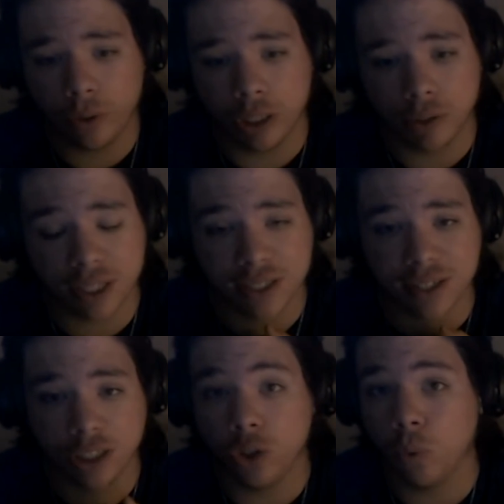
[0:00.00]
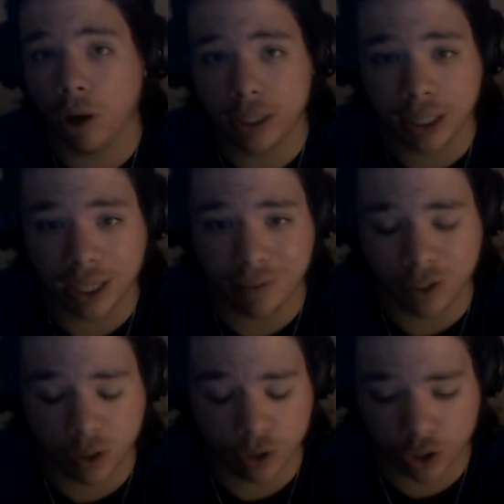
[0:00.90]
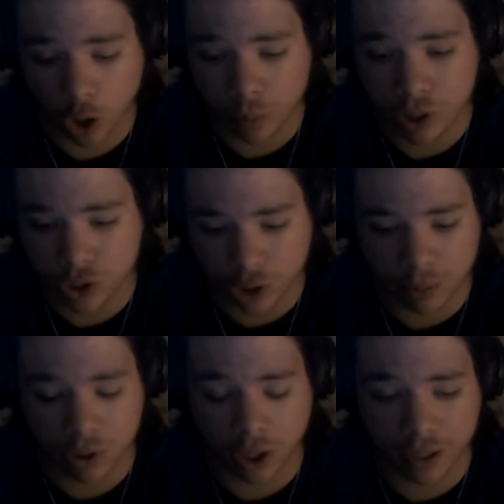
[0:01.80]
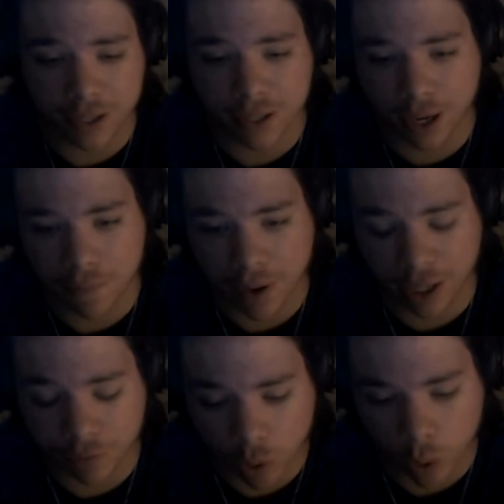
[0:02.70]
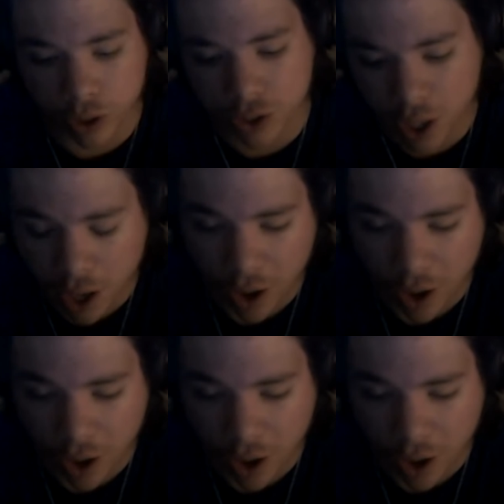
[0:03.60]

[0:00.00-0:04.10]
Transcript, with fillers: You know, things that you want in life. You know, your hopes and dreams and all this stuff. And of course,